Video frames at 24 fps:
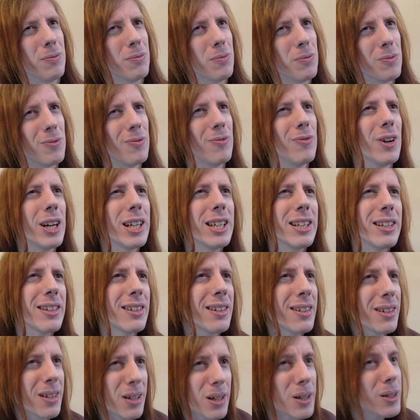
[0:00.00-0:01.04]
what you
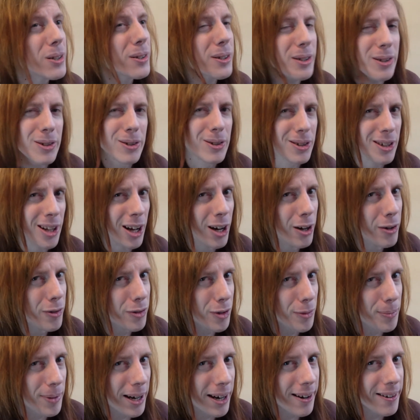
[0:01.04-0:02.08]
could call
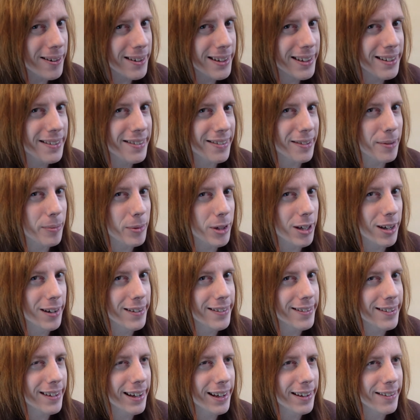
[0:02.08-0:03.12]
overbearing in some
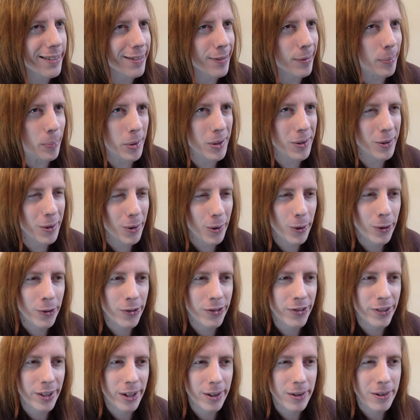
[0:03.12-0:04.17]
contexts, but
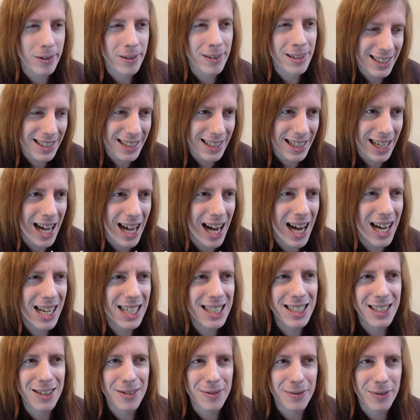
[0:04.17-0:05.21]
also
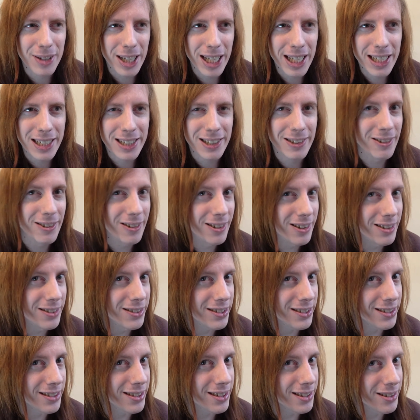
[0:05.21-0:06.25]
kind of ignorant
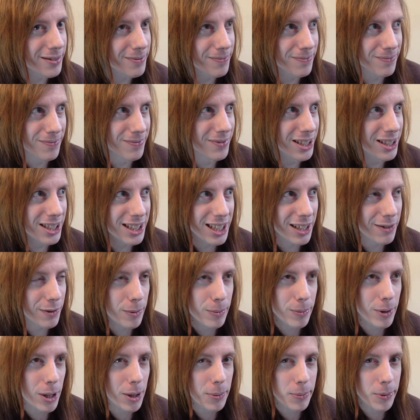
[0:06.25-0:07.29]
to whichever
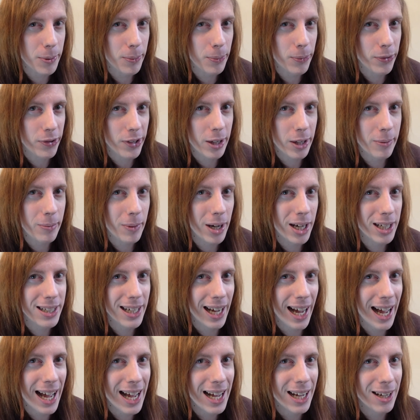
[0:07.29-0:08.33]
problems I might
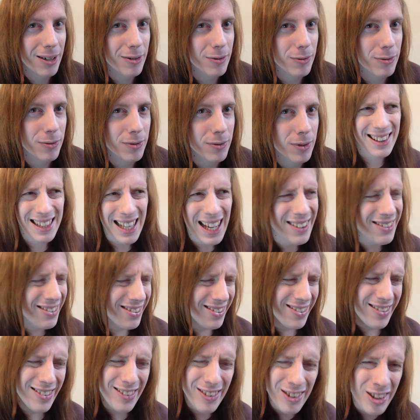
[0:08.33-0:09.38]
have.
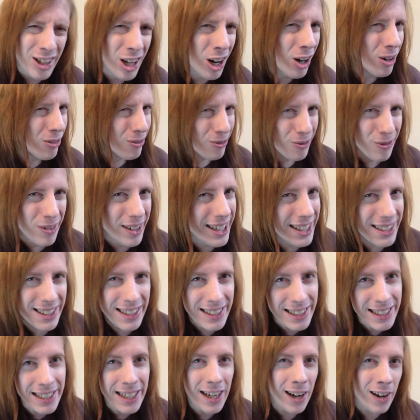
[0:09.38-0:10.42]
That's not
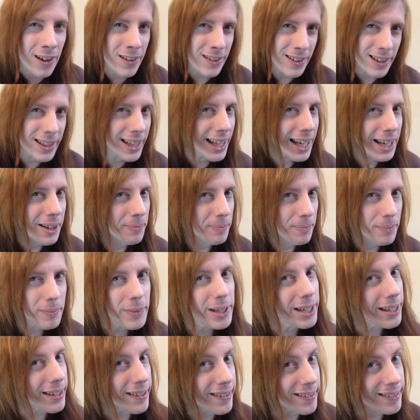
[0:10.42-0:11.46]
really on them
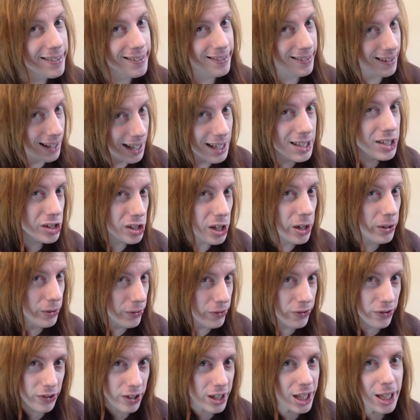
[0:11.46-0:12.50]
because I
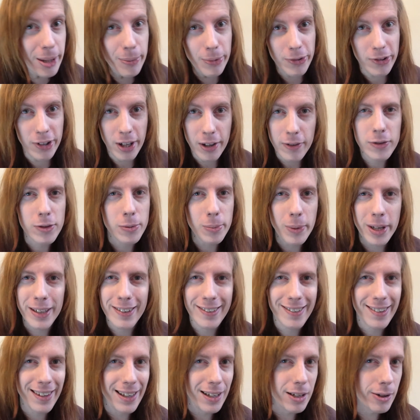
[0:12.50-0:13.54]
chose to keep stuff to
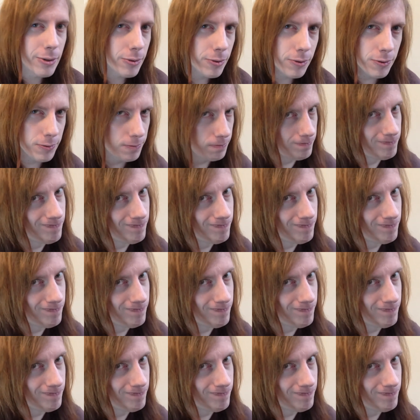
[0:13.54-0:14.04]
myself.